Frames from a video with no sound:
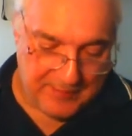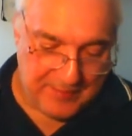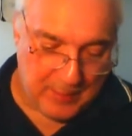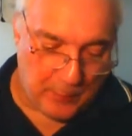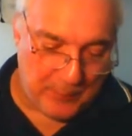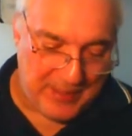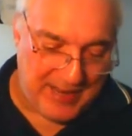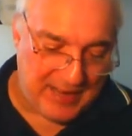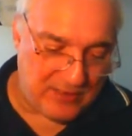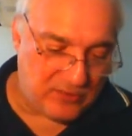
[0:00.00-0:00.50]

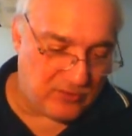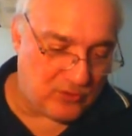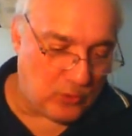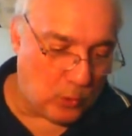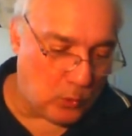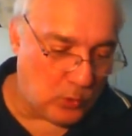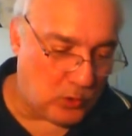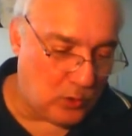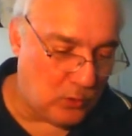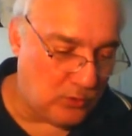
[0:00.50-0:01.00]
Then we had
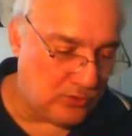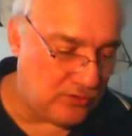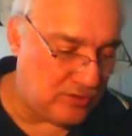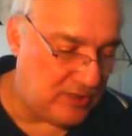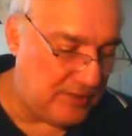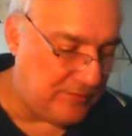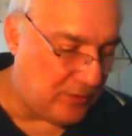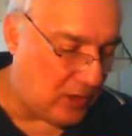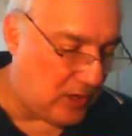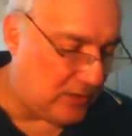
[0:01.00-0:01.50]
Stone Cold
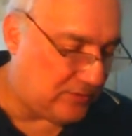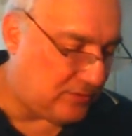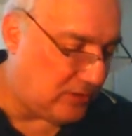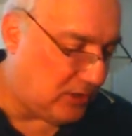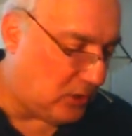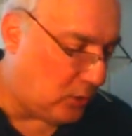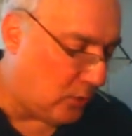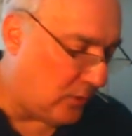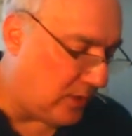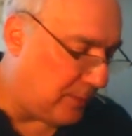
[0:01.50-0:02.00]
Steve
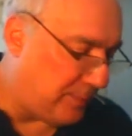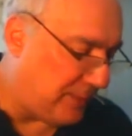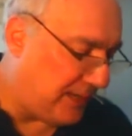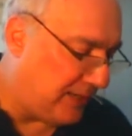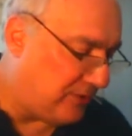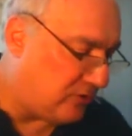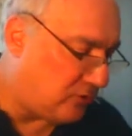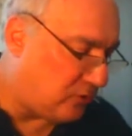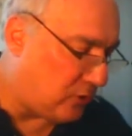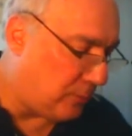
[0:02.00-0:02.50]
Austin going up
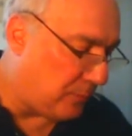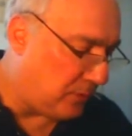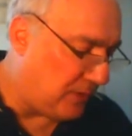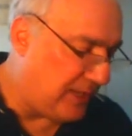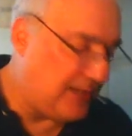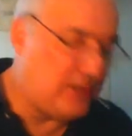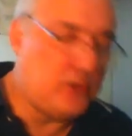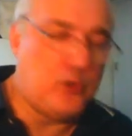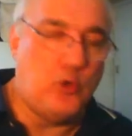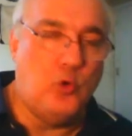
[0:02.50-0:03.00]
against
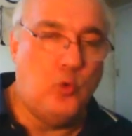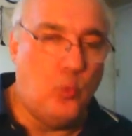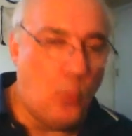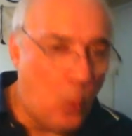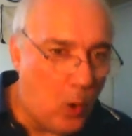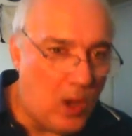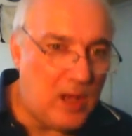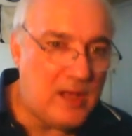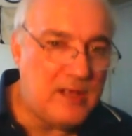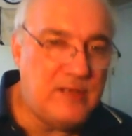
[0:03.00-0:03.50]
Triple H, who
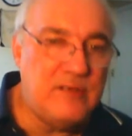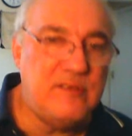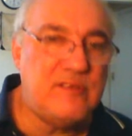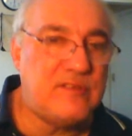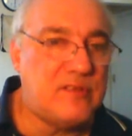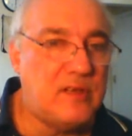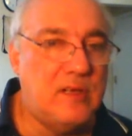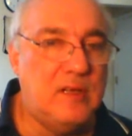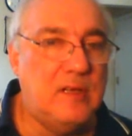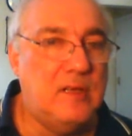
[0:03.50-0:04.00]

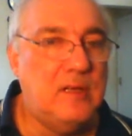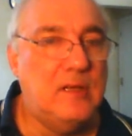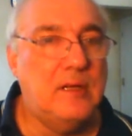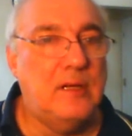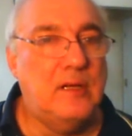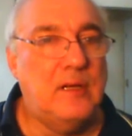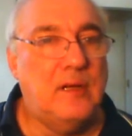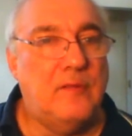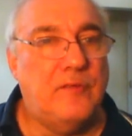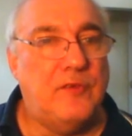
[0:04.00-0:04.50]
was
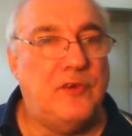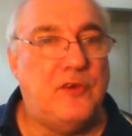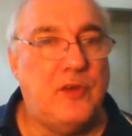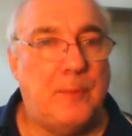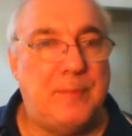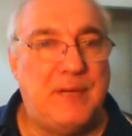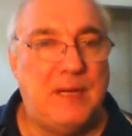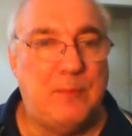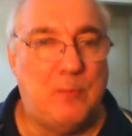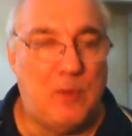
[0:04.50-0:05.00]
the
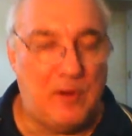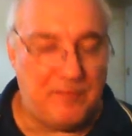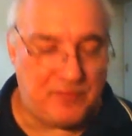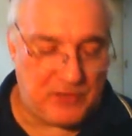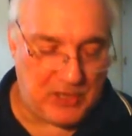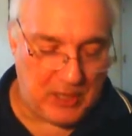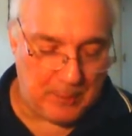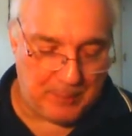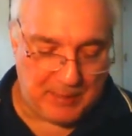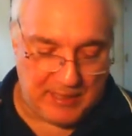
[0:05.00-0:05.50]

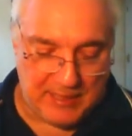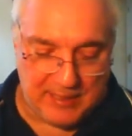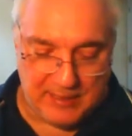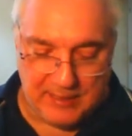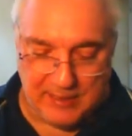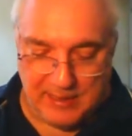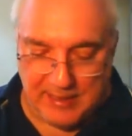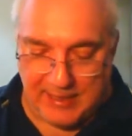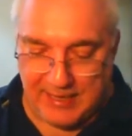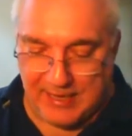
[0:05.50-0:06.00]
WWF
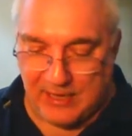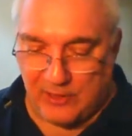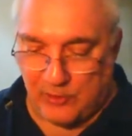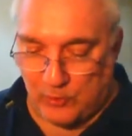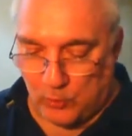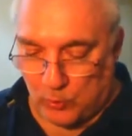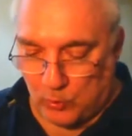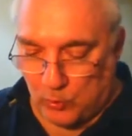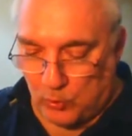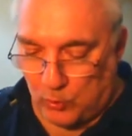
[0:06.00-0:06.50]
champion in a
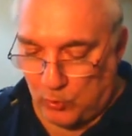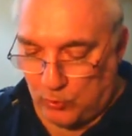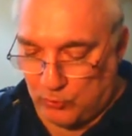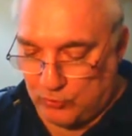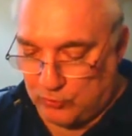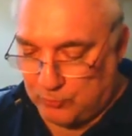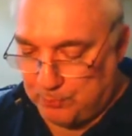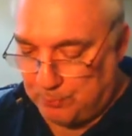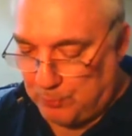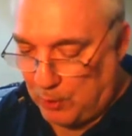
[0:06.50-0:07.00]

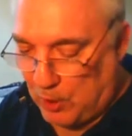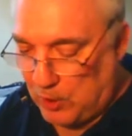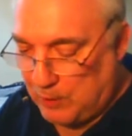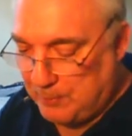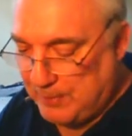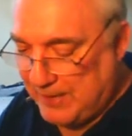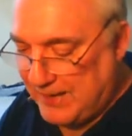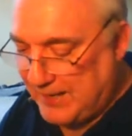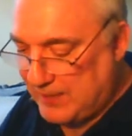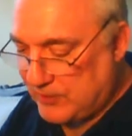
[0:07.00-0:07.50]

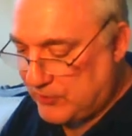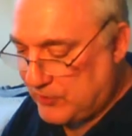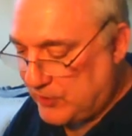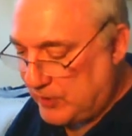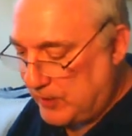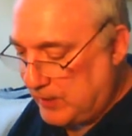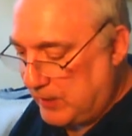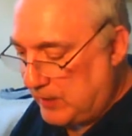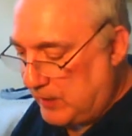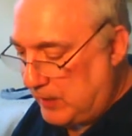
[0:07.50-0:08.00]
no-holds-bar match.
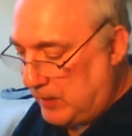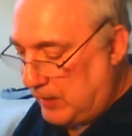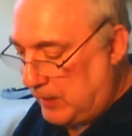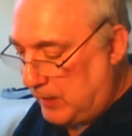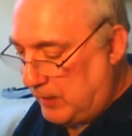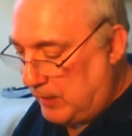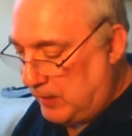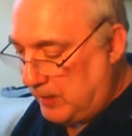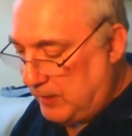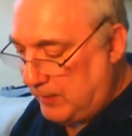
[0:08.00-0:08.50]

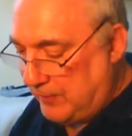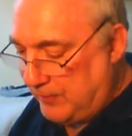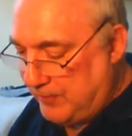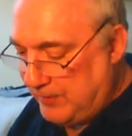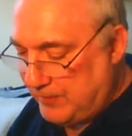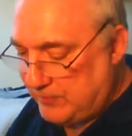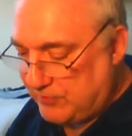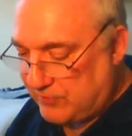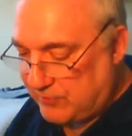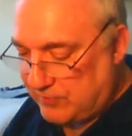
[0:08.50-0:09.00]

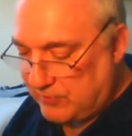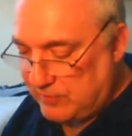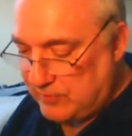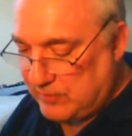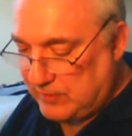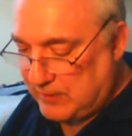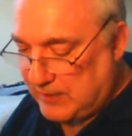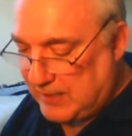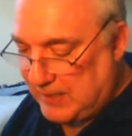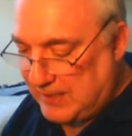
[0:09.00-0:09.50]
This,
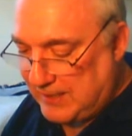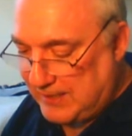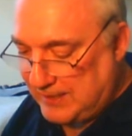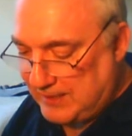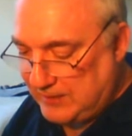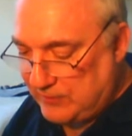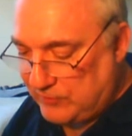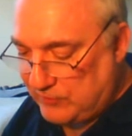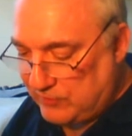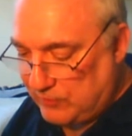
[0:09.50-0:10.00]

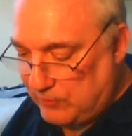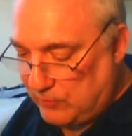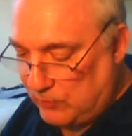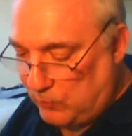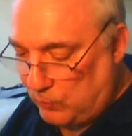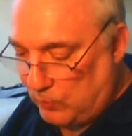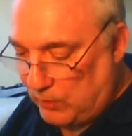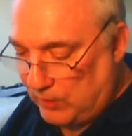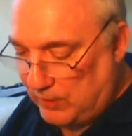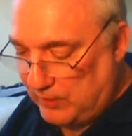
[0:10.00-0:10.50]
guys,
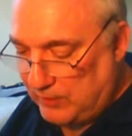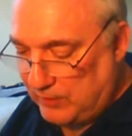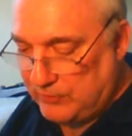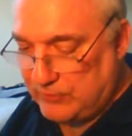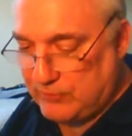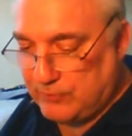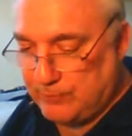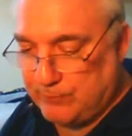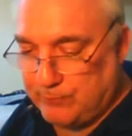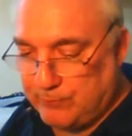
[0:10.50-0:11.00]

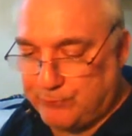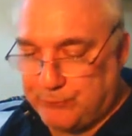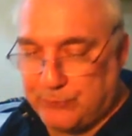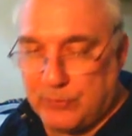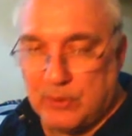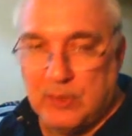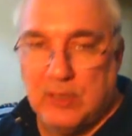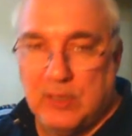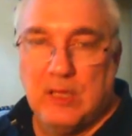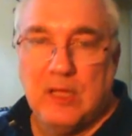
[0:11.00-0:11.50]
was
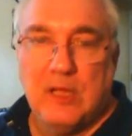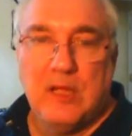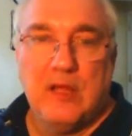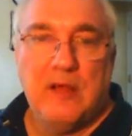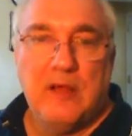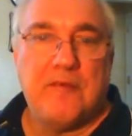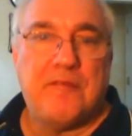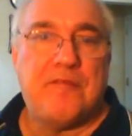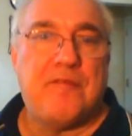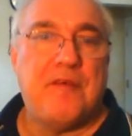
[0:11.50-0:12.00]

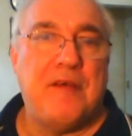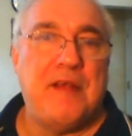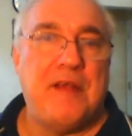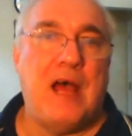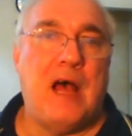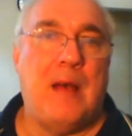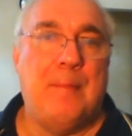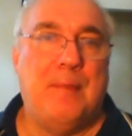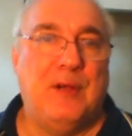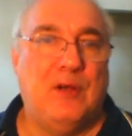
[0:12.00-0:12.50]

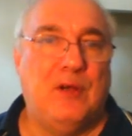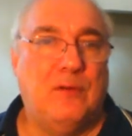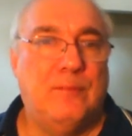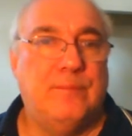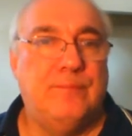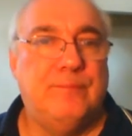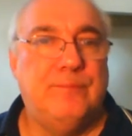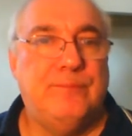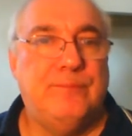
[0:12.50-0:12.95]
phenomenal.